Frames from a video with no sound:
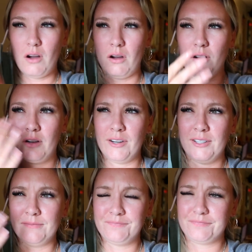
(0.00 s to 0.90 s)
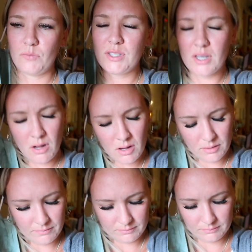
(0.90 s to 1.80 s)
Our, what's it
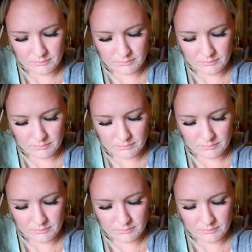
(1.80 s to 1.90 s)
called?